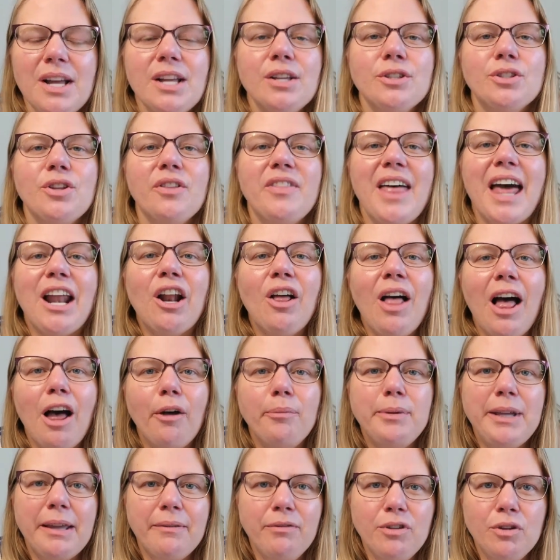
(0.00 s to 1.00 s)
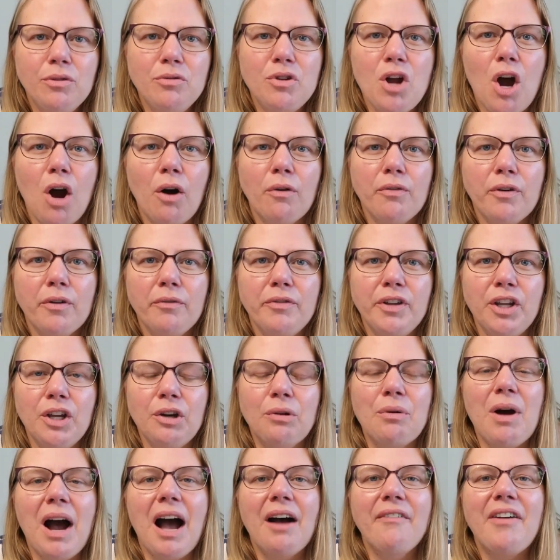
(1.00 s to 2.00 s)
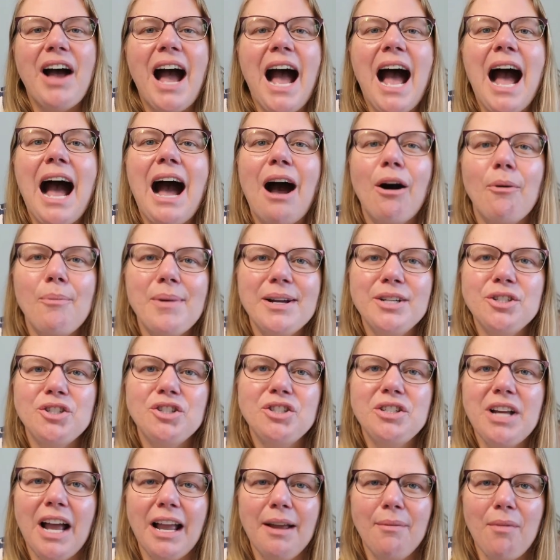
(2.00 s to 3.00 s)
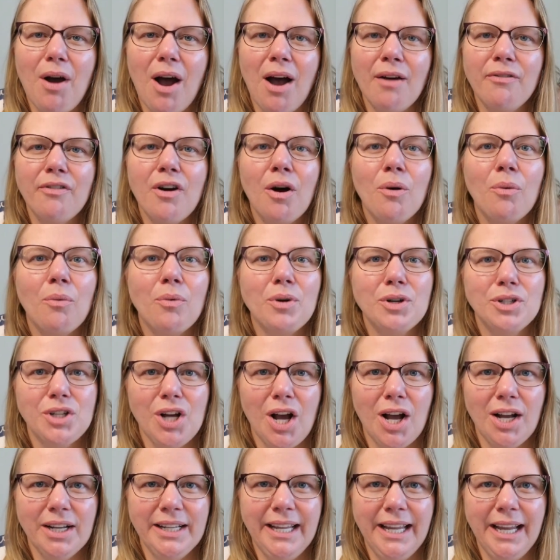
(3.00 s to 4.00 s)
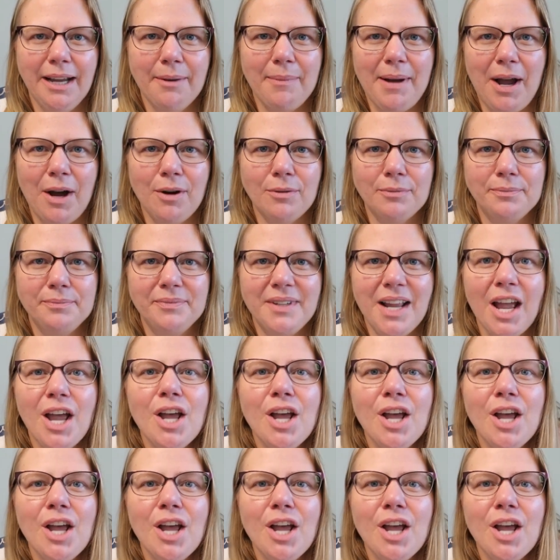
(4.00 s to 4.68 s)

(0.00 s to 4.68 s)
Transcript: So that'll help give you an overview of how much time off we're talking about.